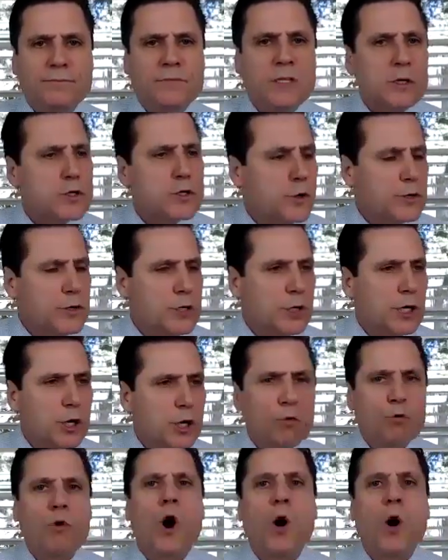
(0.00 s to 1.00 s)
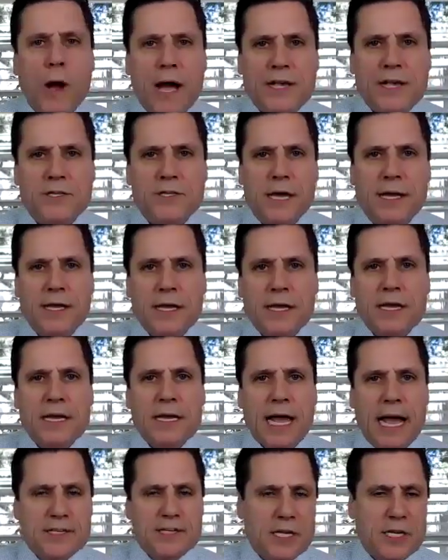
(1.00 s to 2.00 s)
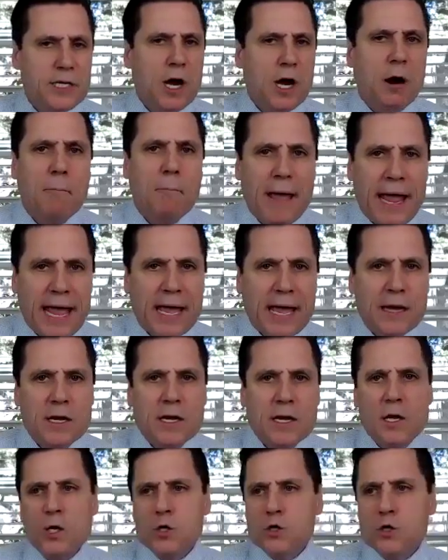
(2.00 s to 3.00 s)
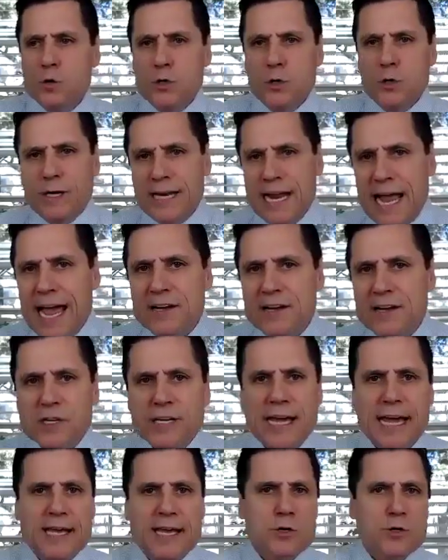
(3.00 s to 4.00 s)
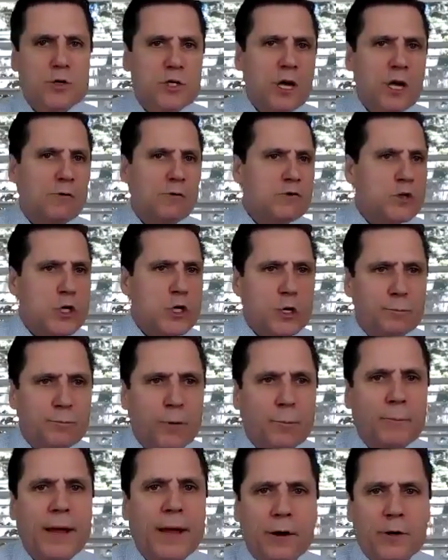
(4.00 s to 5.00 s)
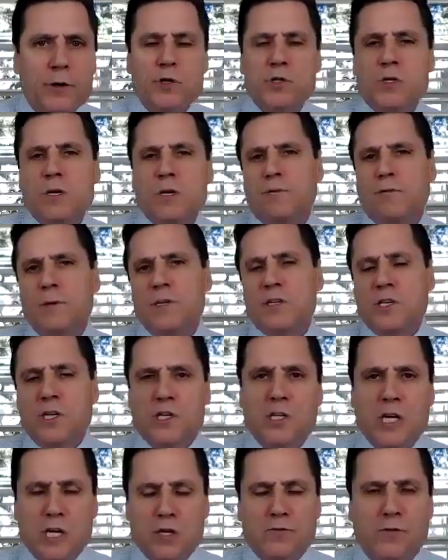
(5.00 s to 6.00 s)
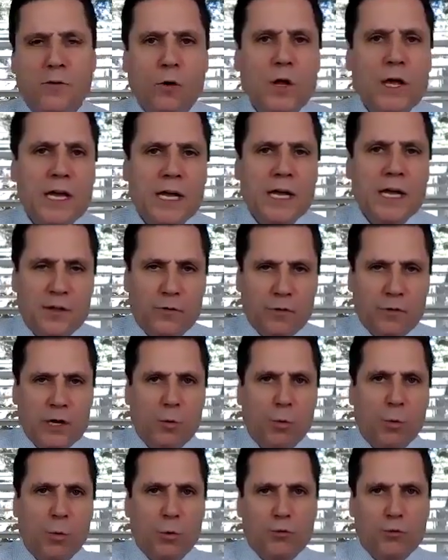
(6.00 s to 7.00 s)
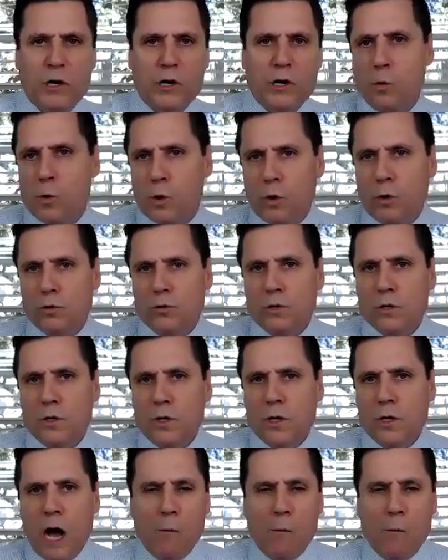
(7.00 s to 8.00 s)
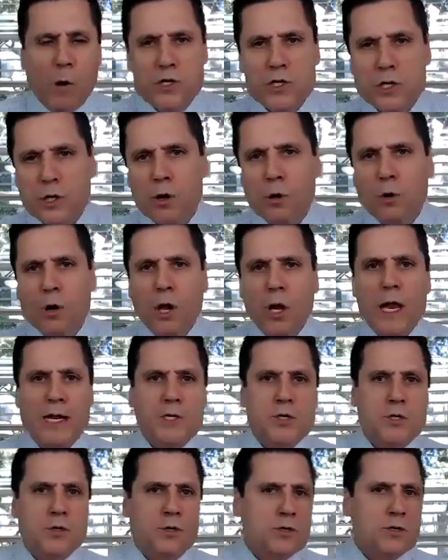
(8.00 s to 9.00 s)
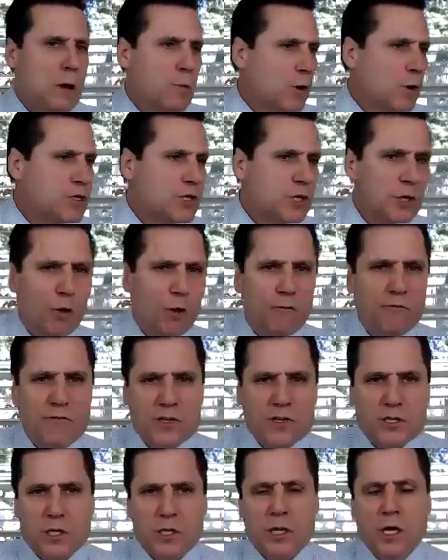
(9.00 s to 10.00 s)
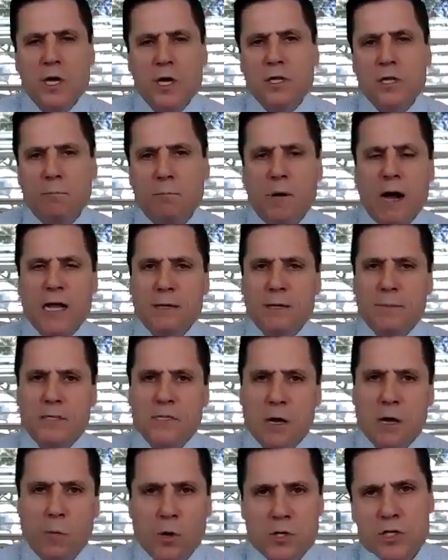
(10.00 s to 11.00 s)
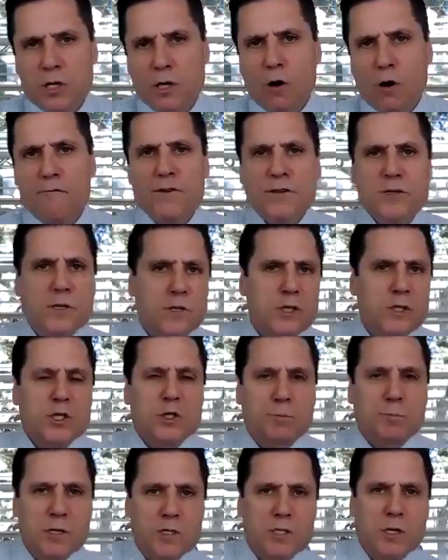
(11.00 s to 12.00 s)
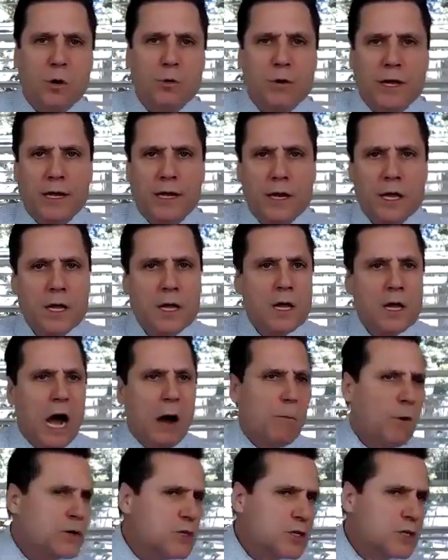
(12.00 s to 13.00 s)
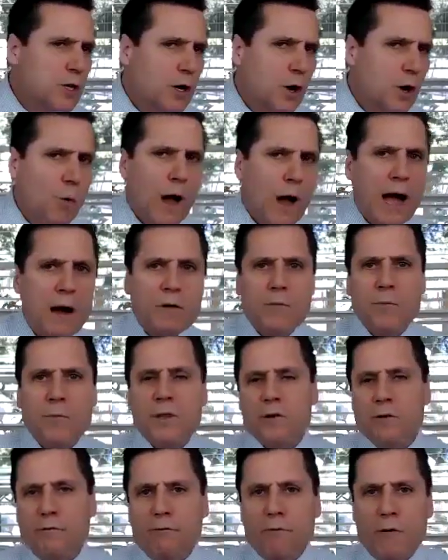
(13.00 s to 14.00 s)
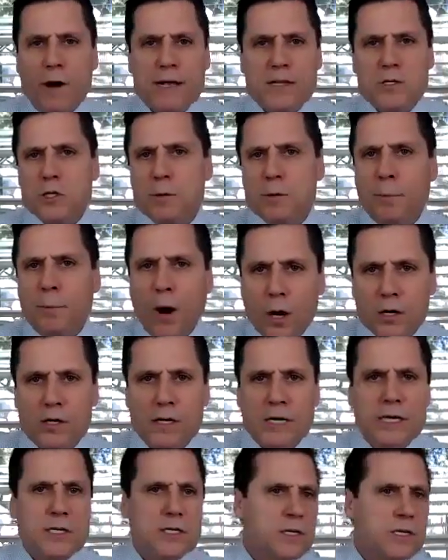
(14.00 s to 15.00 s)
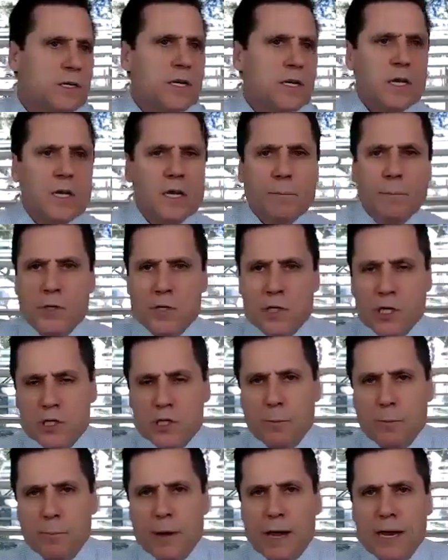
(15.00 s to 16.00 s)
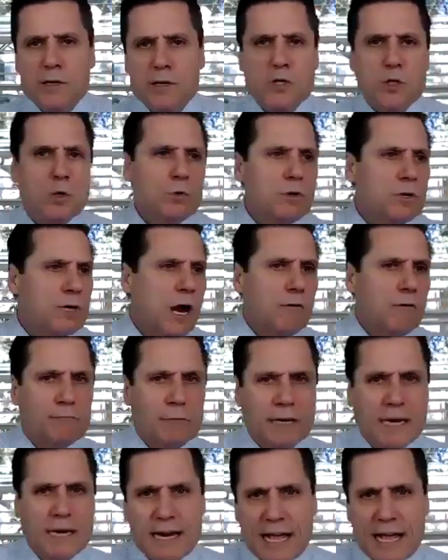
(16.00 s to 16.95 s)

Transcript: so you can grow as a young man, so you can educate yourself, so you can prepare yourself to be successful in the real world. I want you to go to lectures. I want you to go visit the monuments. I want you to go visit the Smithsonian. I want you to go out with your friends to parties and participate in student government and